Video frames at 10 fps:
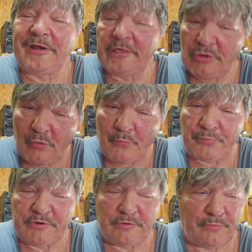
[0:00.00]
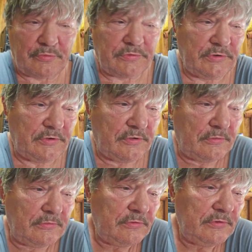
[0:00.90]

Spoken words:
to help people, you know.